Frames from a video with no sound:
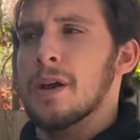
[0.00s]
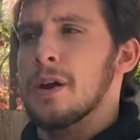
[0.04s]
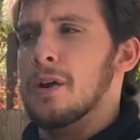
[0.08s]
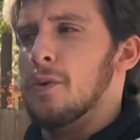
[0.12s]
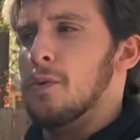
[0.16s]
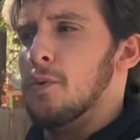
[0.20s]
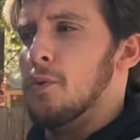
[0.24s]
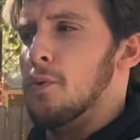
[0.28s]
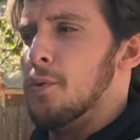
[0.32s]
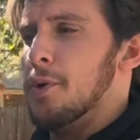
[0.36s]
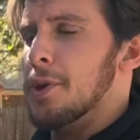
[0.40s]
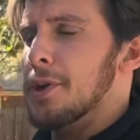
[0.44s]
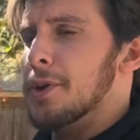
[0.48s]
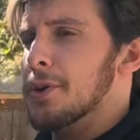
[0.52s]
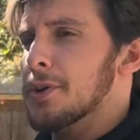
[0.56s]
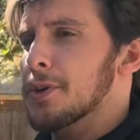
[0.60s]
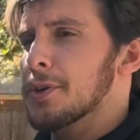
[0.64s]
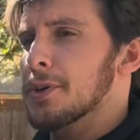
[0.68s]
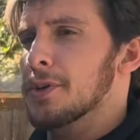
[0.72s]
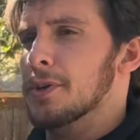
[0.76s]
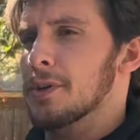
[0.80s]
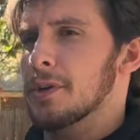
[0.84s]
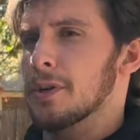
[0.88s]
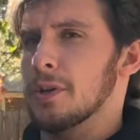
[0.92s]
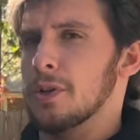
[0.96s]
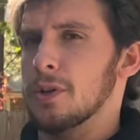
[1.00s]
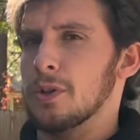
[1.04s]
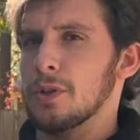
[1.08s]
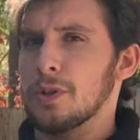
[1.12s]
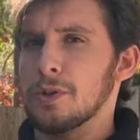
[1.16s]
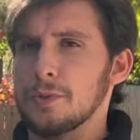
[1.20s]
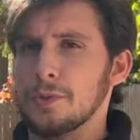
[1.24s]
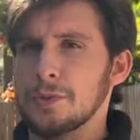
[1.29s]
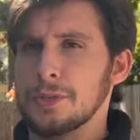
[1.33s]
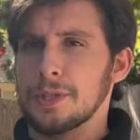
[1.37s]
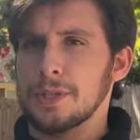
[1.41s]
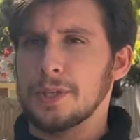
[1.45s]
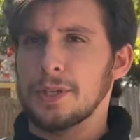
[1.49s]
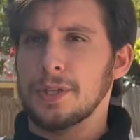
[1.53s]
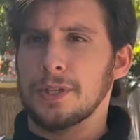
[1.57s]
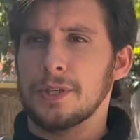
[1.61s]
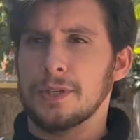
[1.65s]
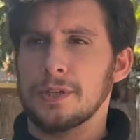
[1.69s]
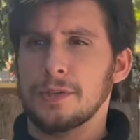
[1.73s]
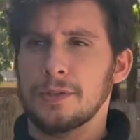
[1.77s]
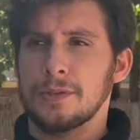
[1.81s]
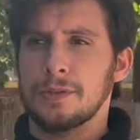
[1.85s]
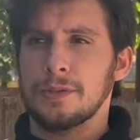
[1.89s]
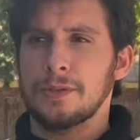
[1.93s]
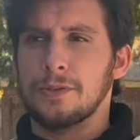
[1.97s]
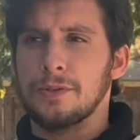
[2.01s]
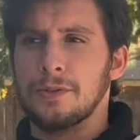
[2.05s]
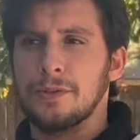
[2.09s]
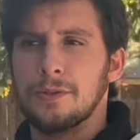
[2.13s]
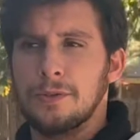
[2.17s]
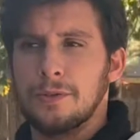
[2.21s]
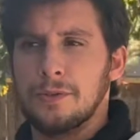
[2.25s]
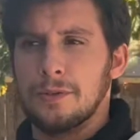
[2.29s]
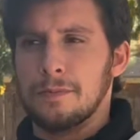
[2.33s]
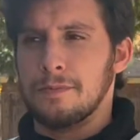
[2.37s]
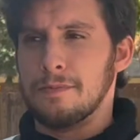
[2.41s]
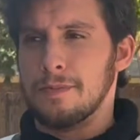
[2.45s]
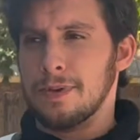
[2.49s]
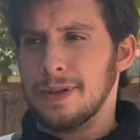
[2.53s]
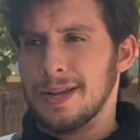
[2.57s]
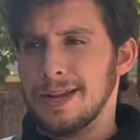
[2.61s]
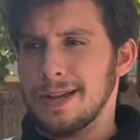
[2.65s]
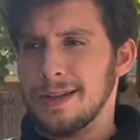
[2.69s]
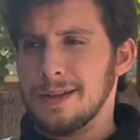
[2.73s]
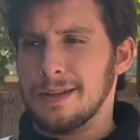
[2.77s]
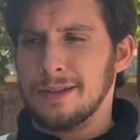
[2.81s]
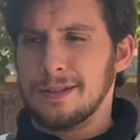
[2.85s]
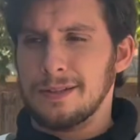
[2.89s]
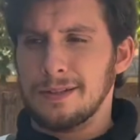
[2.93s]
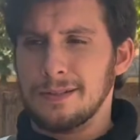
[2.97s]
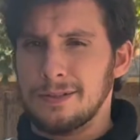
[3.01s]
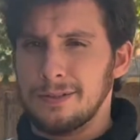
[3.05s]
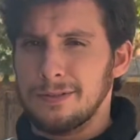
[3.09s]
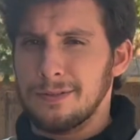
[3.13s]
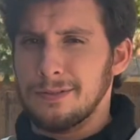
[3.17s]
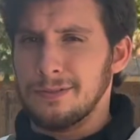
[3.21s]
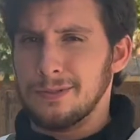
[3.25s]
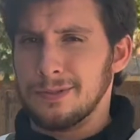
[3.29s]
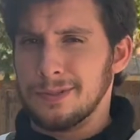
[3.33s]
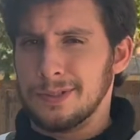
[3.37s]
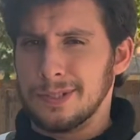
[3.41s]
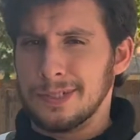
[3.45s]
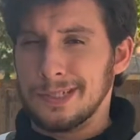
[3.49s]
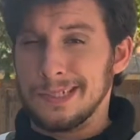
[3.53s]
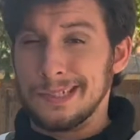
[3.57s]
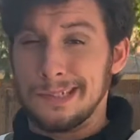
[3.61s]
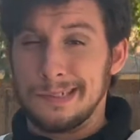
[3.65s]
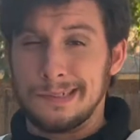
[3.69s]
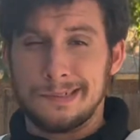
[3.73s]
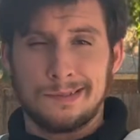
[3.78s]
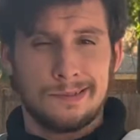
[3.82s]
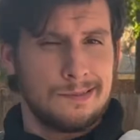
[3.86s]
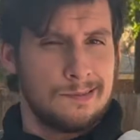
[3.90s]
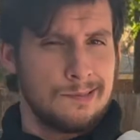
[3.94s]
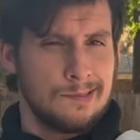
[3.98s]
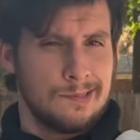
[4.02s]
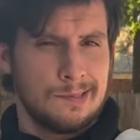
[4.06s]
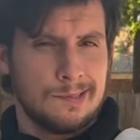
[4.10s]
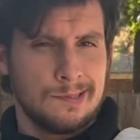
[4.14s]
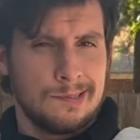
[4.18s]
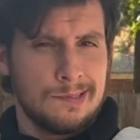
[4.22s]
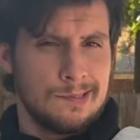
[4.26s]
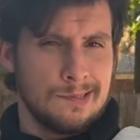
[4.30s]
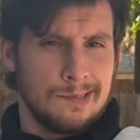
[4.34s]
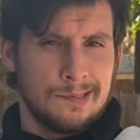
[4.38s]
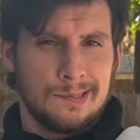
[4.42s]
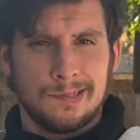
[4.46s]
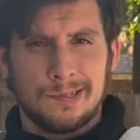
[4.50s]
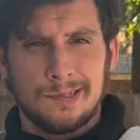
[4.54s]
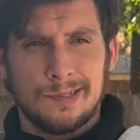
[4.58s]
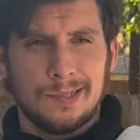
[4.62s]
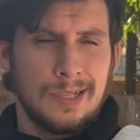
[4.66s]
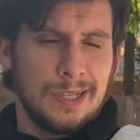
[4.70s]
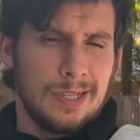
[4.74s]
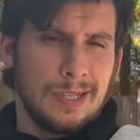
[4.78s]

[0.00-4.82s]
We're gonna close in to about A